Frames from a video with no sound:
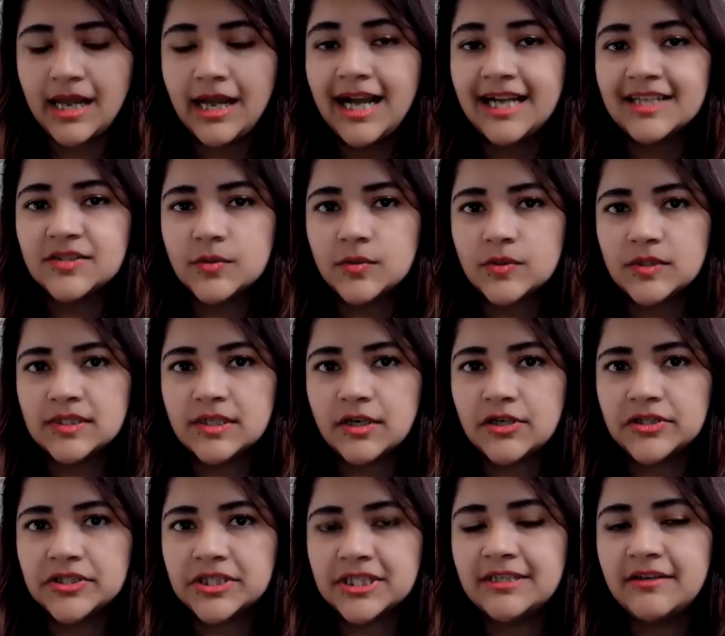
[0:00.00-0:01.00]
As a
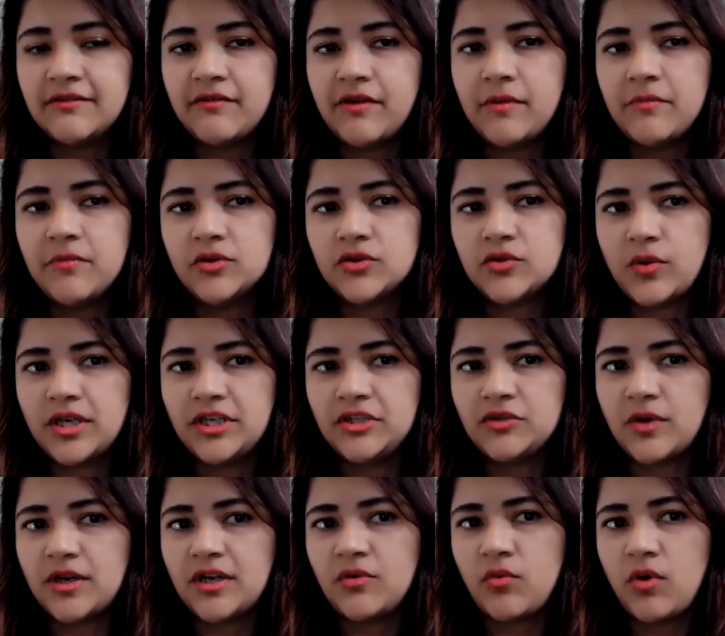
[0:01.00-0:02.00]
result, in November
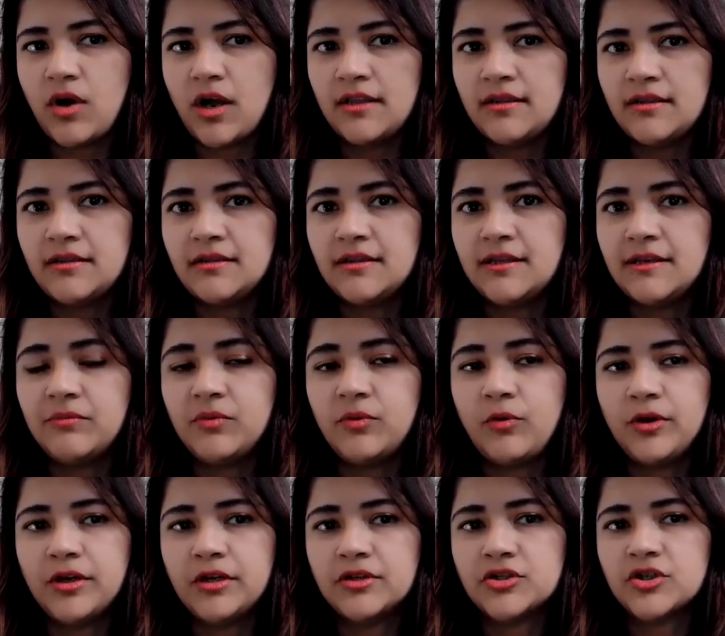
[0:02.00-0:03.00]
2021, the
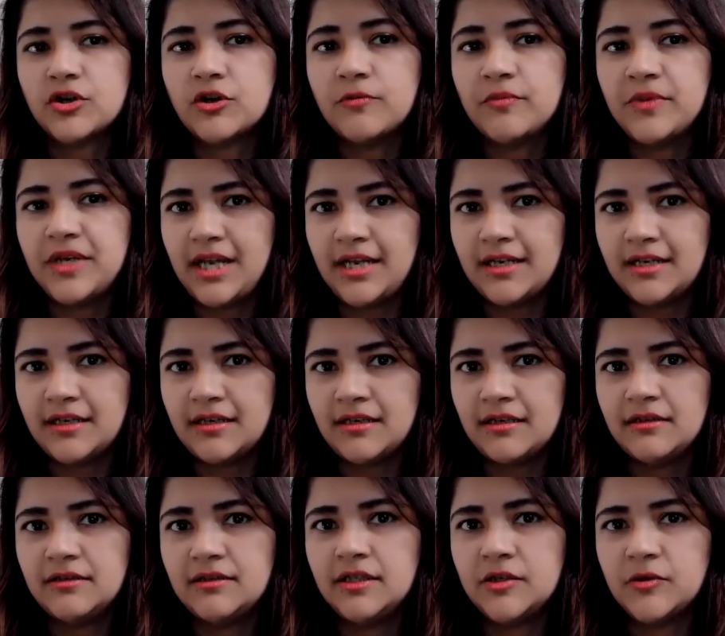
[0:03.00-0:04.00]
employer terminated
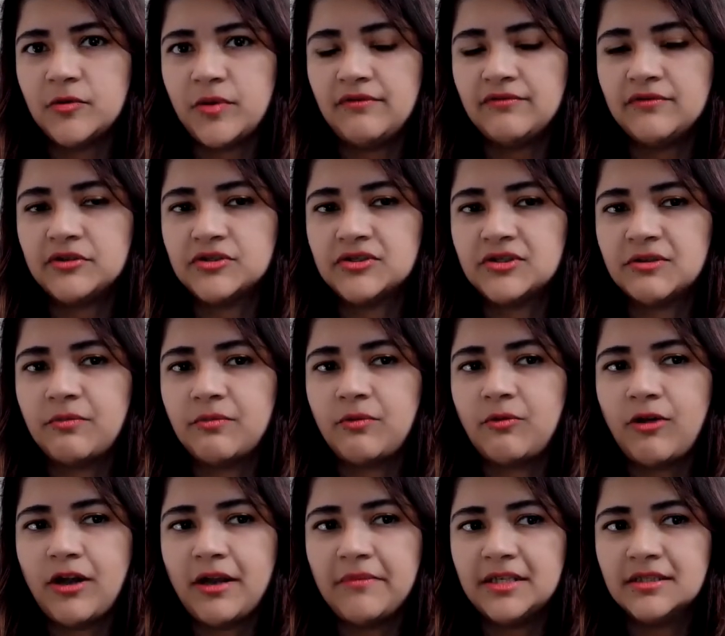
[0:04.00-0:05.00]
the griever's
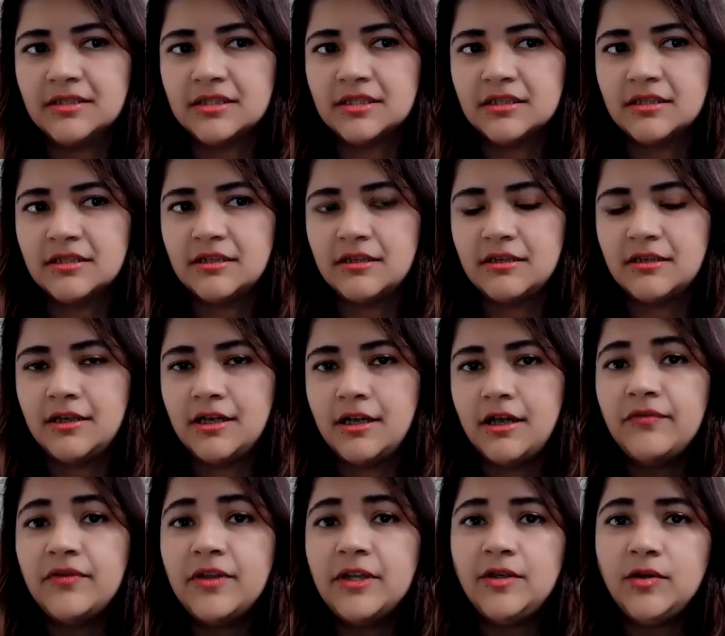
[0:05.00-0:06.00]
employment.
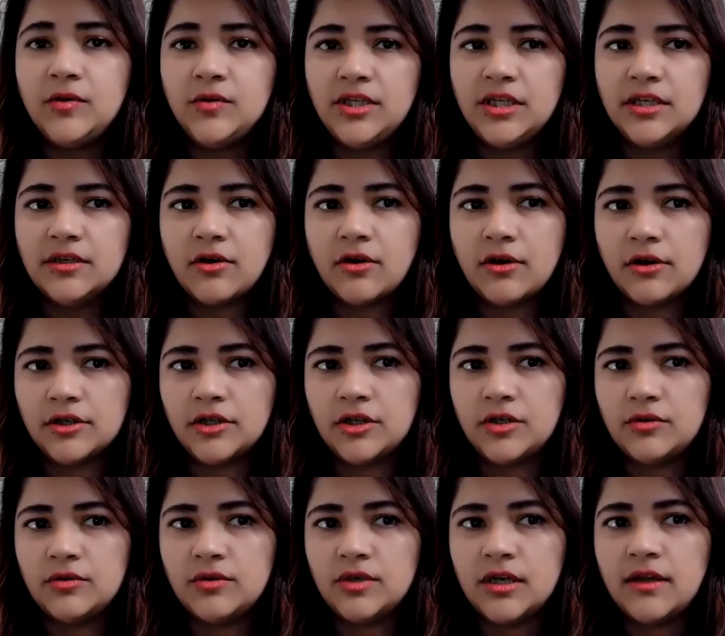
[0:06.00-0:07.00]
The union
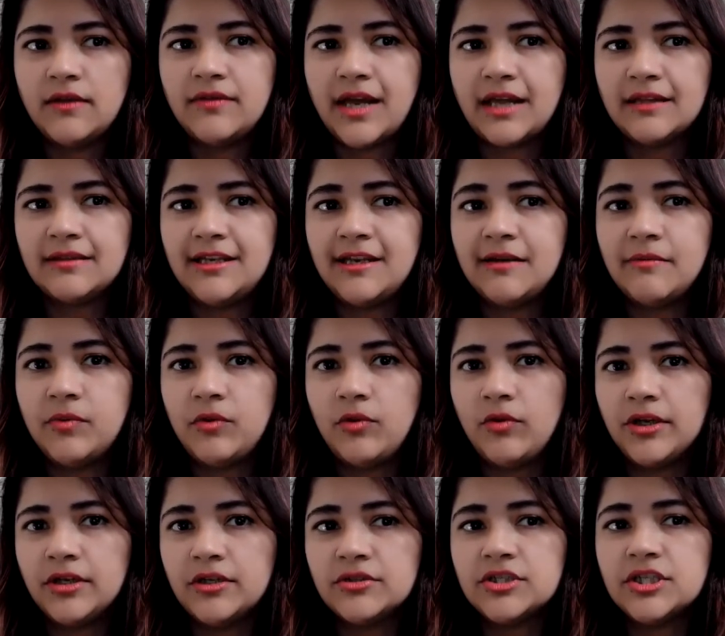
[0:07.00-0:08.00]
argued that the
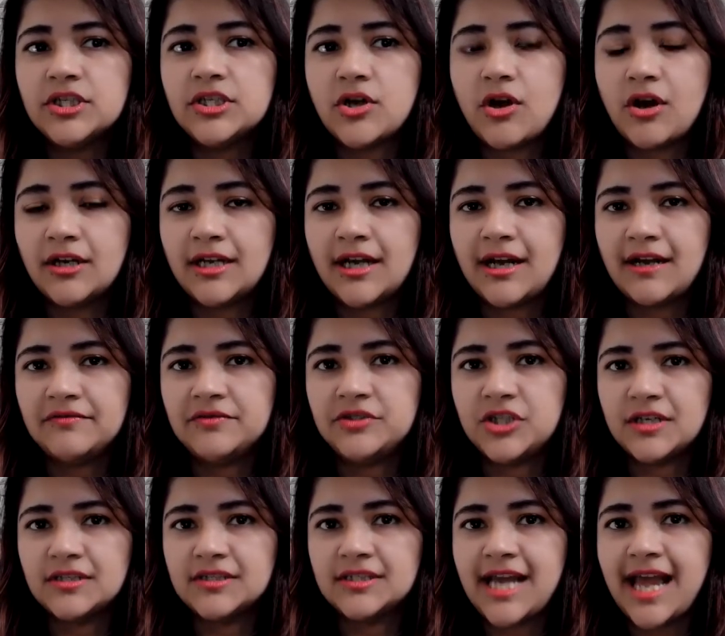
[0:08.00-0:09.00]
employer did not have
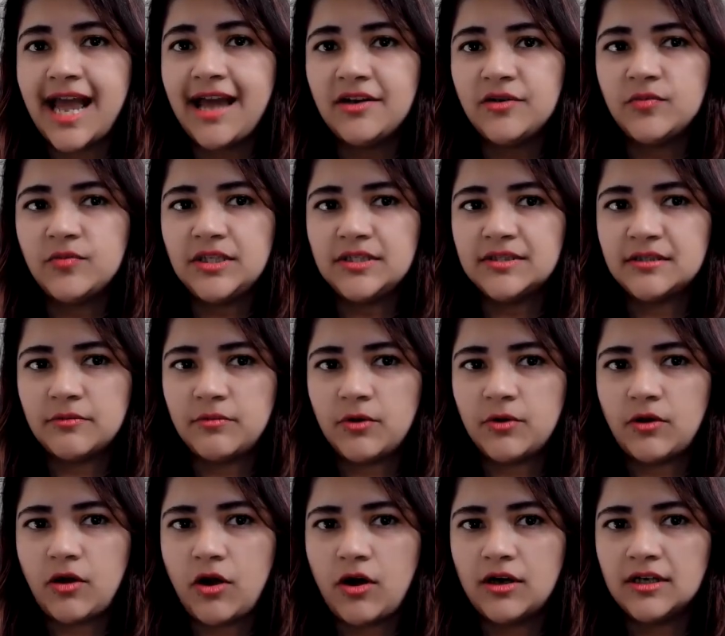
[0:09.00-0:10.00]
just and reasonable
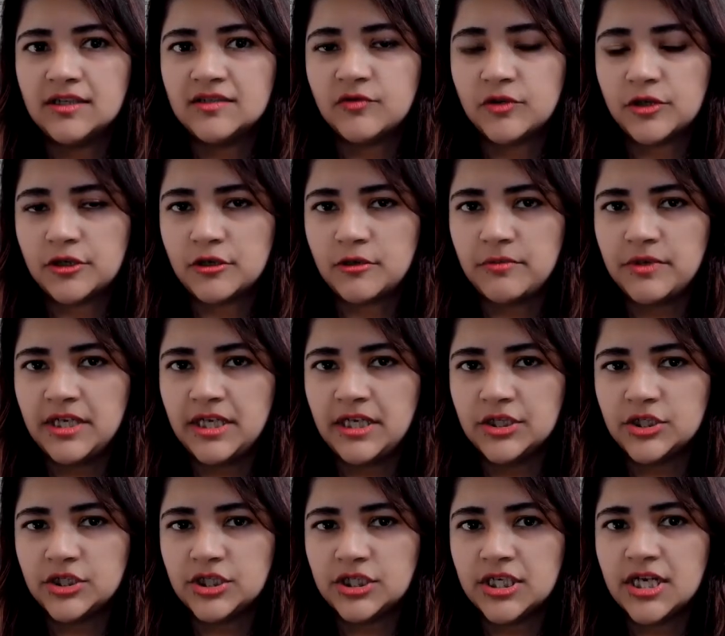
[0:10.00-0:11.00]
cause for
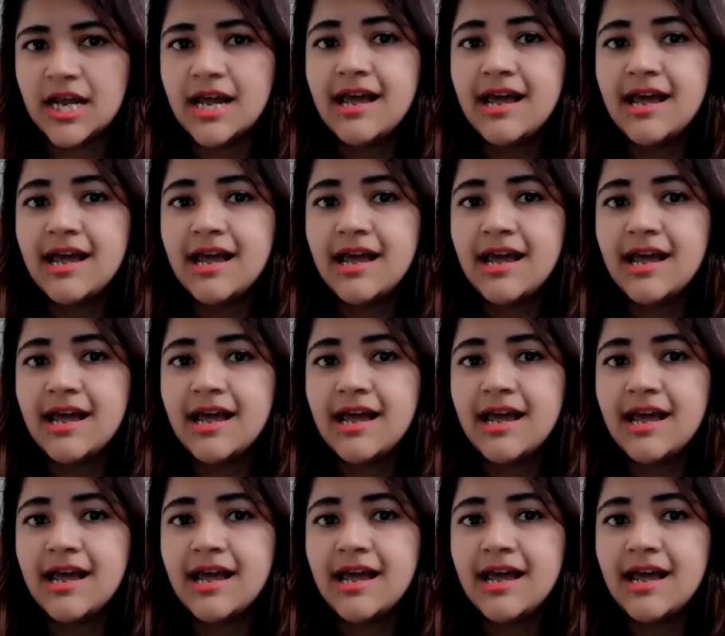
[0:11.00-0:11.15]
termination